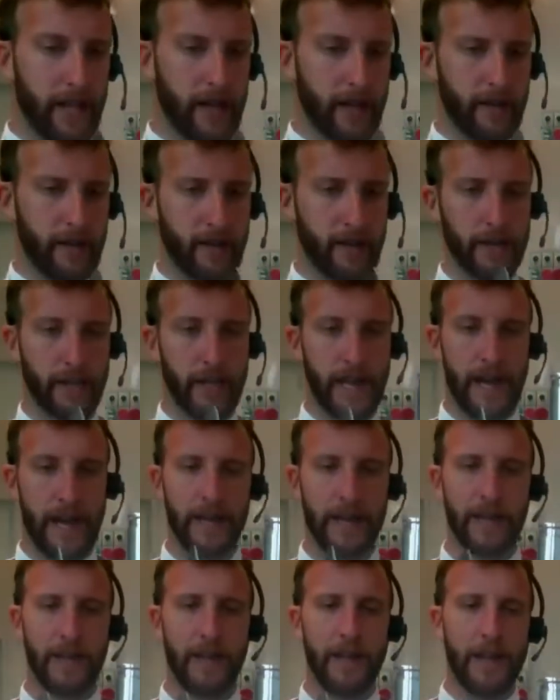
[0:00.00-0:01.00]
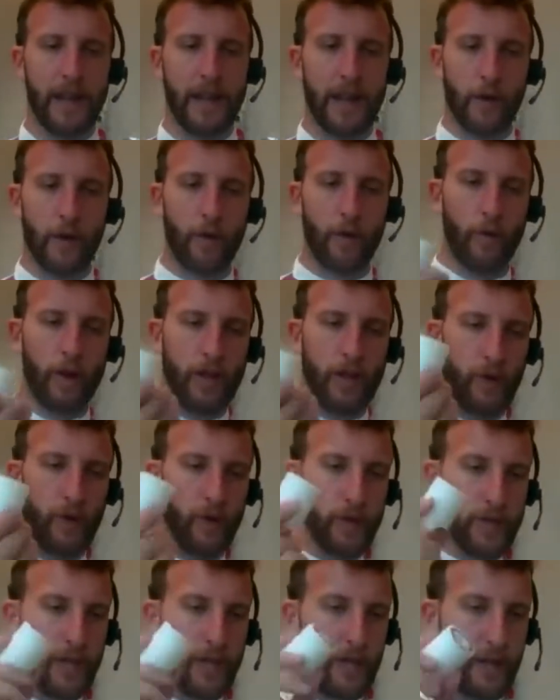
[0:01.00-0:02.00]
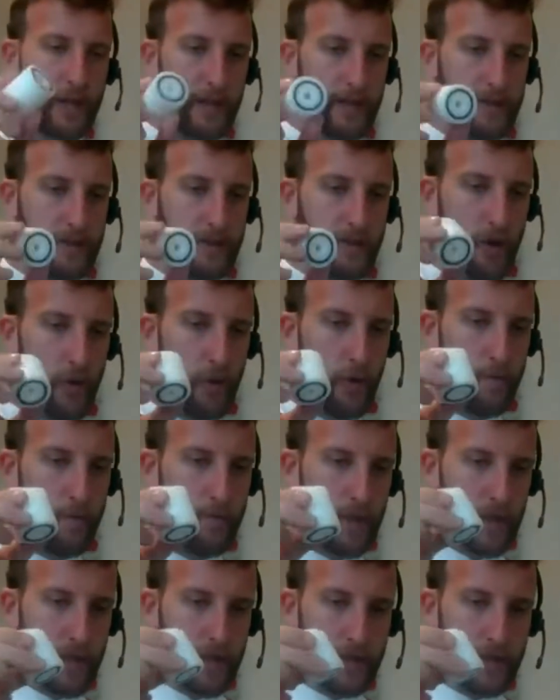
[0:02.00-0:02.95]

the beater, okay, we will use this screw.